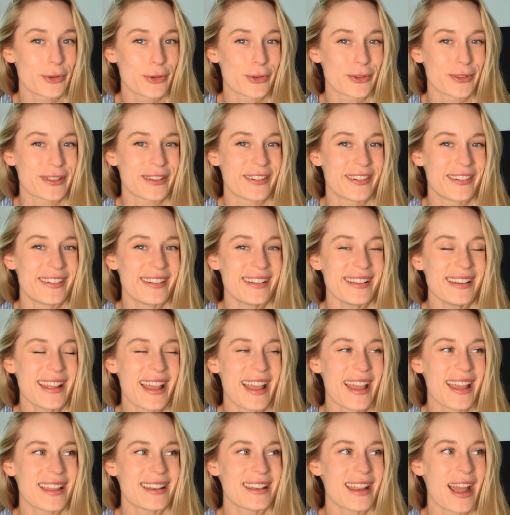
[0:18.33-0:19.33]
early on
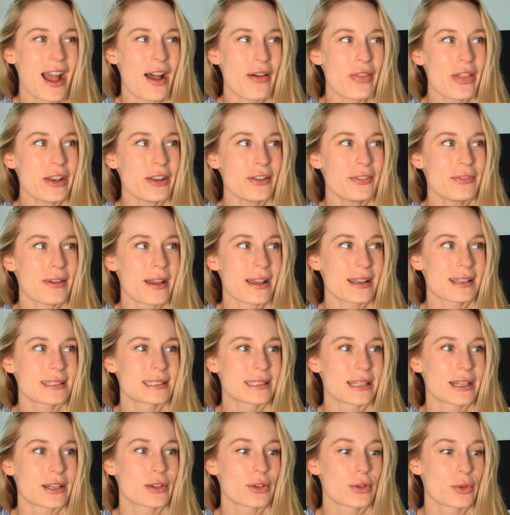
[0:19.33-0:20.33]
and how that affects
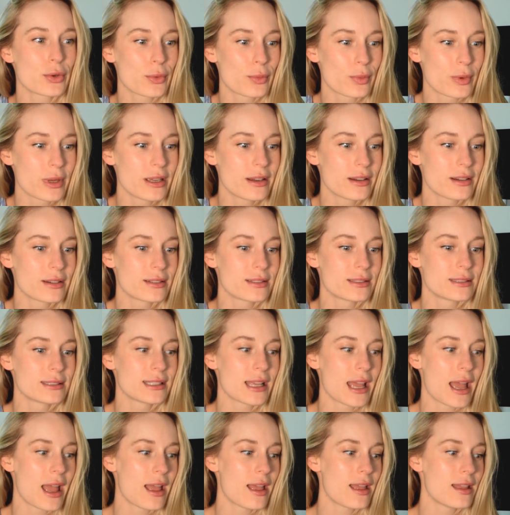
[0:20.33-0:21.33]
their careers
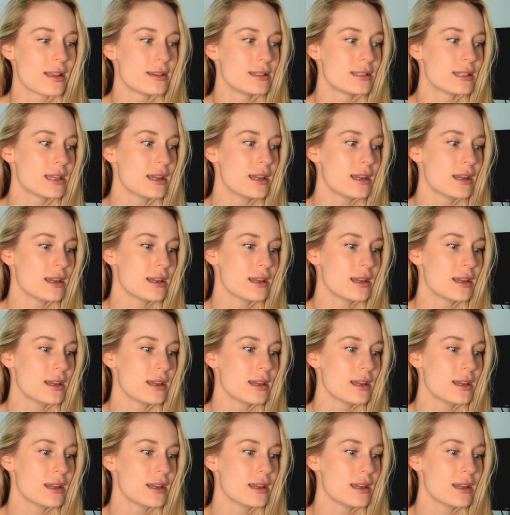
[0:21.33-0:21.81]
and